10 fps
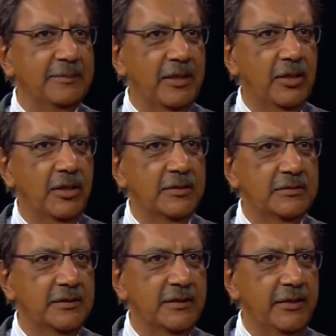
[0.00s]

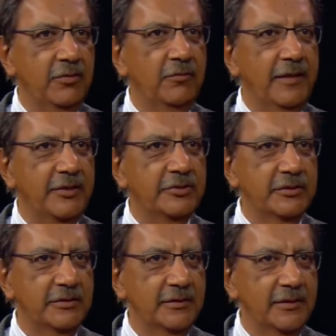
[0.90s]
because the
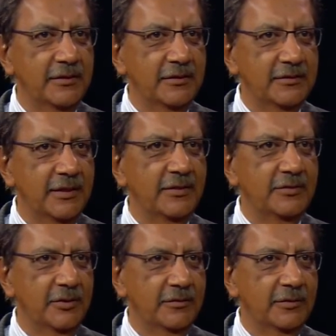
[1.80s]
innovation
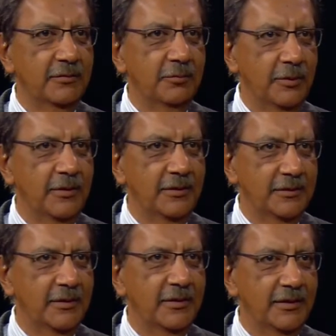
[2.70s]
center of the
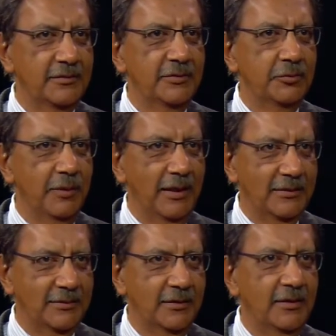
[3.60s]
world is
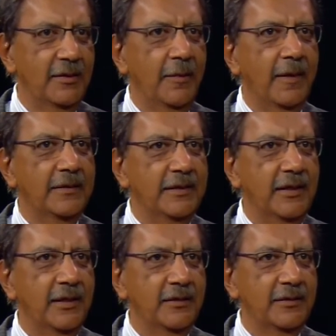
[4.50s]
U.S.
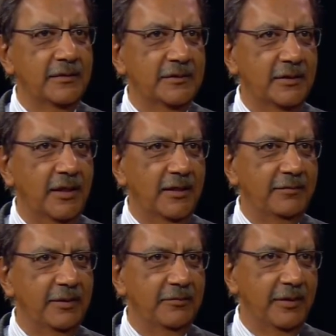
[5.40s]
There's a lot
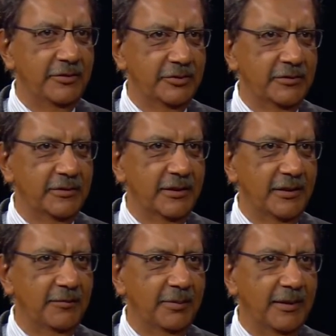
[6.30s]
of innovation
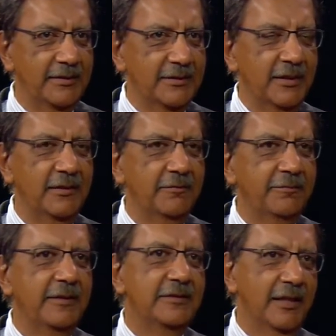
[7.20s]
taking place in the
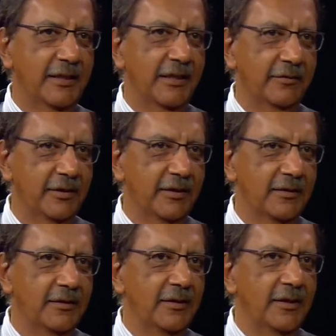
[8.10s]
fintech area,
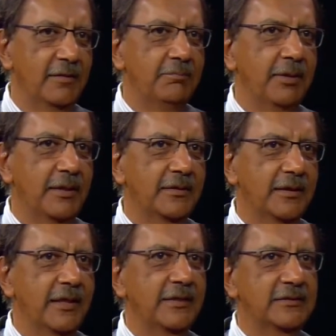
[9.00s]
but
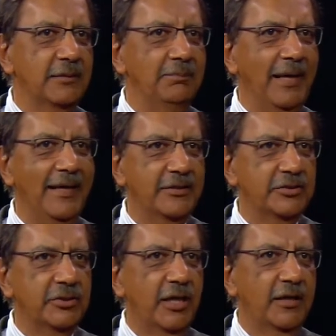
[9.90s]
it's the bank
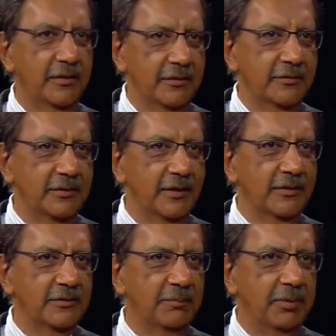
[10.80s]
charters and
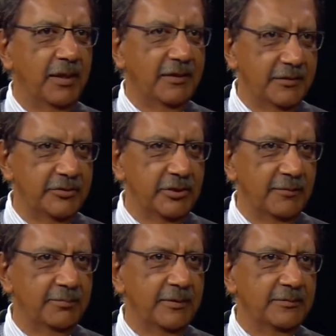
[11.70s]
it's a
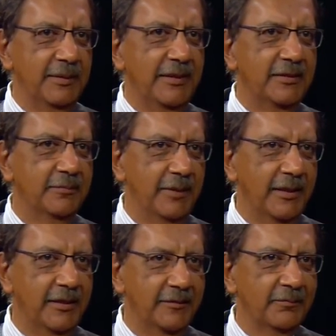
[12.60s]
partnership is being
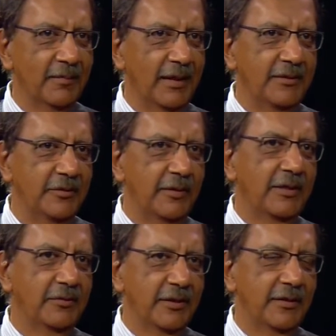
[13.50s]
debated. And the
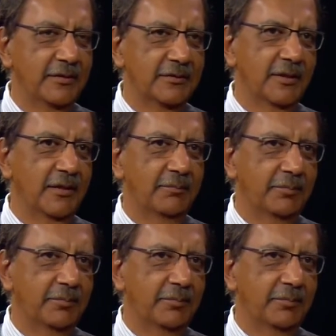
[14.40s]
regulators are